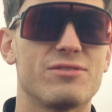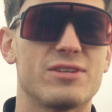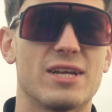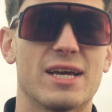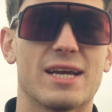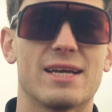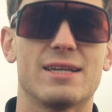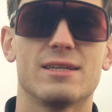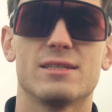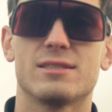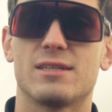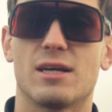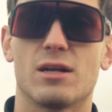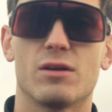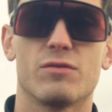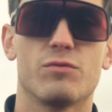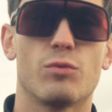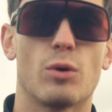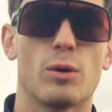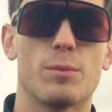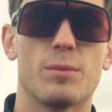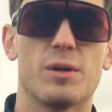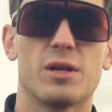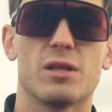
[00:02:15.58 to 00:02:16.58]
seconds instead of
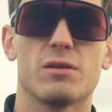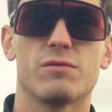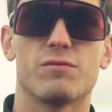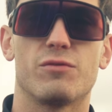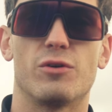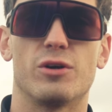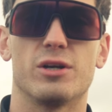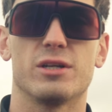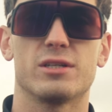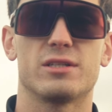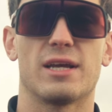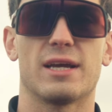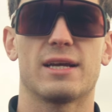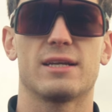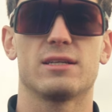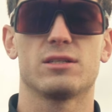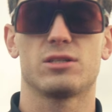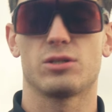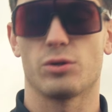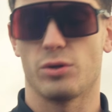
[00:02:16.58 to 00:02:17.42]
1 minute and 30 seconds.